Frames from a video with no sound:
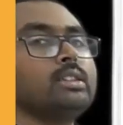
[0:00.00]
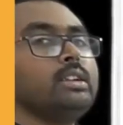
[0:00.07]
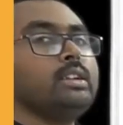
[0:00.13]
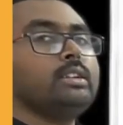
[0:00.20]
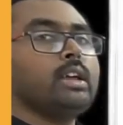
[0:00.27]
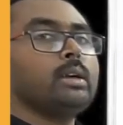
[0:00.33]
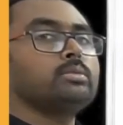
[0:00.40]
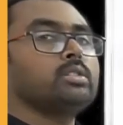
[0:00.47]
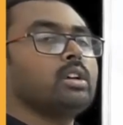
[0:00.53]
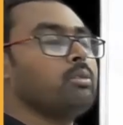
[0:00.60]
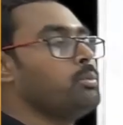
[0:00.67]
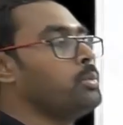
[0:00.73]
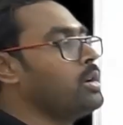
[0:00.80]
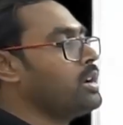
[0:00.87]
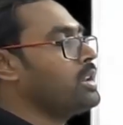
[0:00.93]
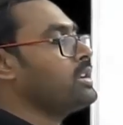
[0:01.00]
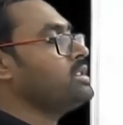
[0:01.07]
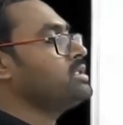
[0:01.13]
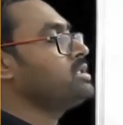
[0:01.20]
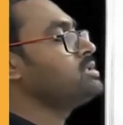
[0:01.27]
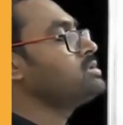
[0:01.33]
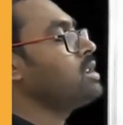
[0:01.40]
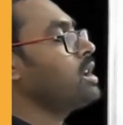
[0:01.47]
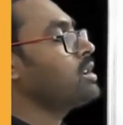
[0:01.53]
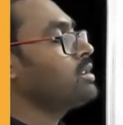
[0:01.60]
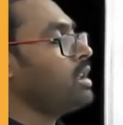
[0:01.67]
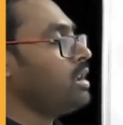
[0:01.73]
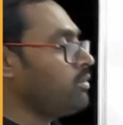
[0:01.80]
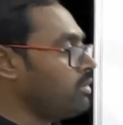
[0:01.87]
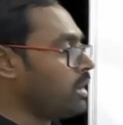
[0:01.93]
three types of polarizations are
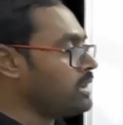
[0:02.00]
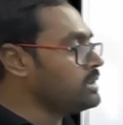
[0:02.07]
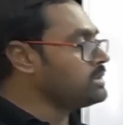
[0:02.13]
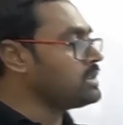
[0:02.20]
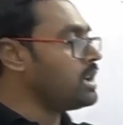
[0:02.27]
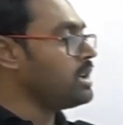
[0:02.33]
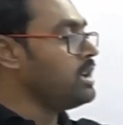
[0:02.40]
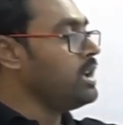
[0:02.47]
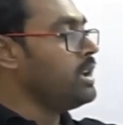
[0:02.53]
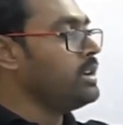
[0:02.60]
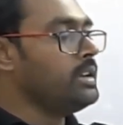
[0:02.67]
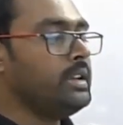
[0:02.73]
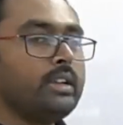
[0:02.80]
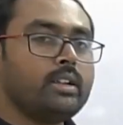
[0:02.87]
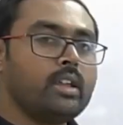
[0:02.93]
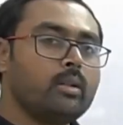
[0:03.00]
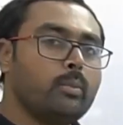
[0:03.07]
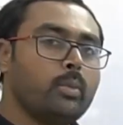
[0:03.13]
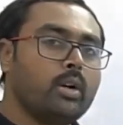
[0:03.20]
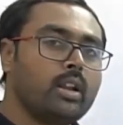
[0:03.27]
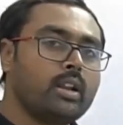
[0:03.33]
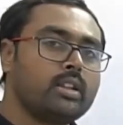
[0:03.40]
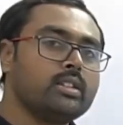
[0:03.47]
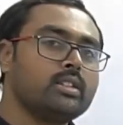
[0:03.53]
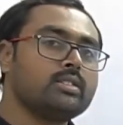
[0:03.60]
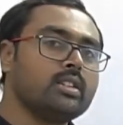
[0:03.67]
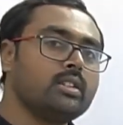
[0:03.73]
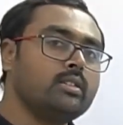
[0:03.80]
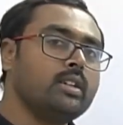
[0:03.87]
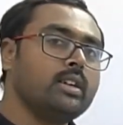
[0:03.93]
there. One is the linear
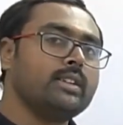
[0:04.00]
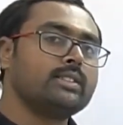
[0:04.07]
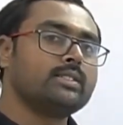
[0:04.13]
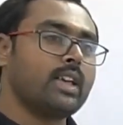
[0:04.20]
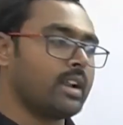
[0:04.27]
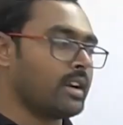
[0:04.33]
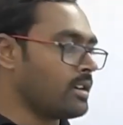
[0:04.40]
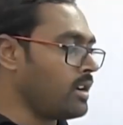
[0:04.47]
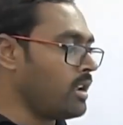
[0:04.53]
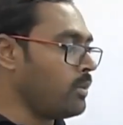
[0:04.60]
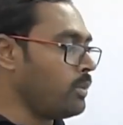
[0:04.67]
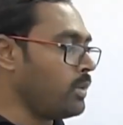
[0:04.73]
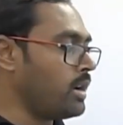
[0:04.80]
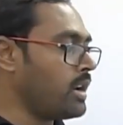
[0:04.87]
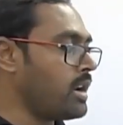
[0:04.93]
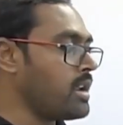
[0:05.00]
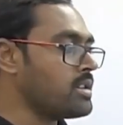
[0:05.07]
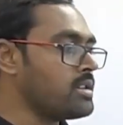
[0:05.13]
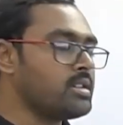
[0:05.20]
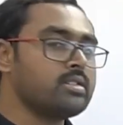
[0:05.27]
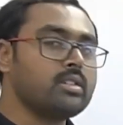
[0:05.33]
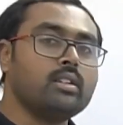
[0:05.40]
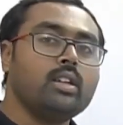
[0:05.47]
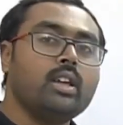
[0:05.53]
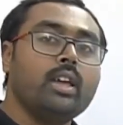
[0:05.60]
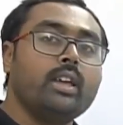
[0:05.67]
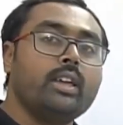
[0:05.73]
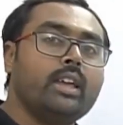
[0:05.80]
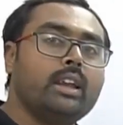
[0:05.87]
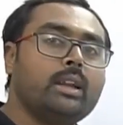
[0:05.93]
polarization, circular polarization,
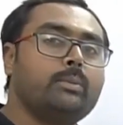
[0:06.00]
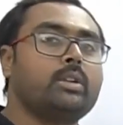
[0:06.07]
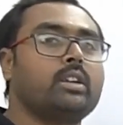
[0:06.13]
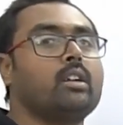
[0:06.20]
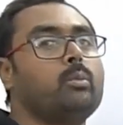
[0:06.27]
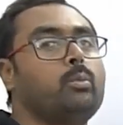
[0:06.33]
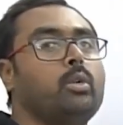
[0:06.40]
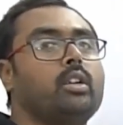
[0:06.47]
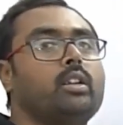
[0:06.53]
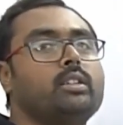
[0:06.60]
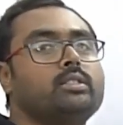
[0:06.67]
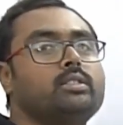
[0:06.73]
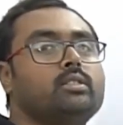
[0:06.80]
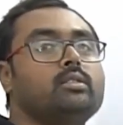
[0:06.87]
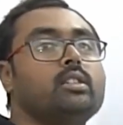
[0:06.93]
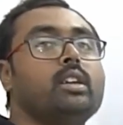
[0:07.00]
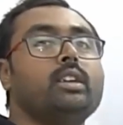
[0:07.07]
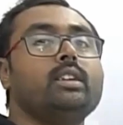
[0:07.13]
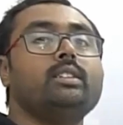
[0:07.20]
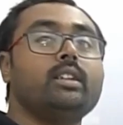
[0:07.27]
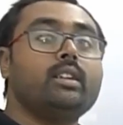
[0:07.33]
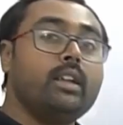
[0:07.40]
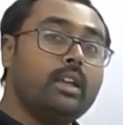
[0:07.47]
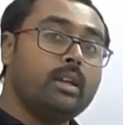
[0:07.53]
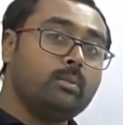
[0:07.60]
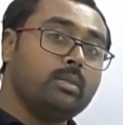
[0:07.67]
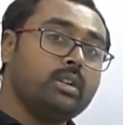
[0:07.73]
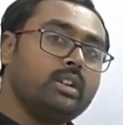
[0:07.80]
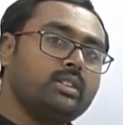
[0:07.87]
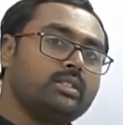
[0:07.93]
elliptical polarization. In the
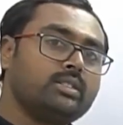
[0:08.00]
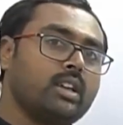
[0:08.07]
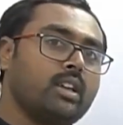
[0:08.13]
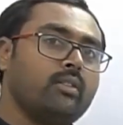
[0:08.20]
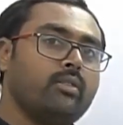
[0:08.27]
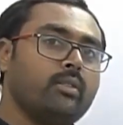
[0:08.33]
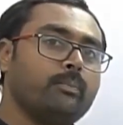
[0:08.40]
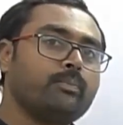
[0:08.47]
name itself,